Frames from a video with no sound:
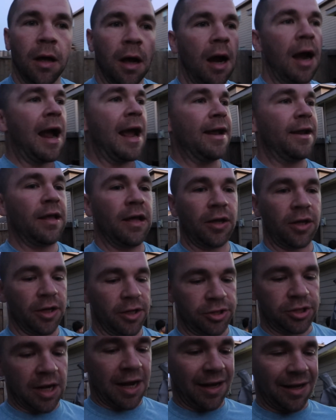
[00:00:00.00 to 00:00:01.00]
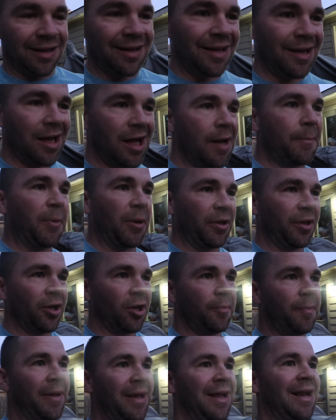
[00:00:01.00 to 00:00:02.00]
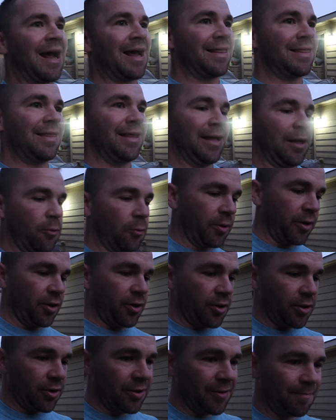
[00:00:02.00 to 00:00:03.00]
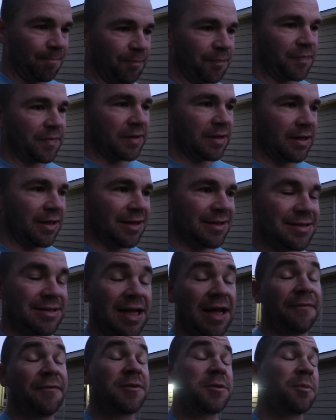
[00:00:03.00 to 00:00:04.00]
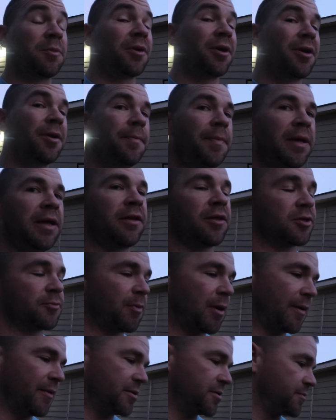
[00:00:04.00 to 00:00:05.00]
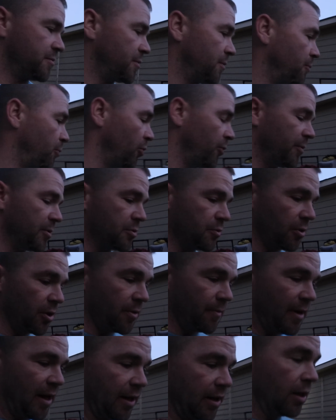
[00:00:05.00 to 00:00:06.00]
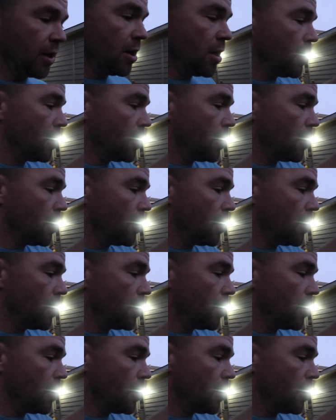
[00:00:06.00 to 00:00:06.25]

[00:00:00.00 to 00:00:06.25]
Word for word: All right, gonna try and clean up a little bit. I think we're as safe as we're gonna be. There's probably some improvements we're gonna make.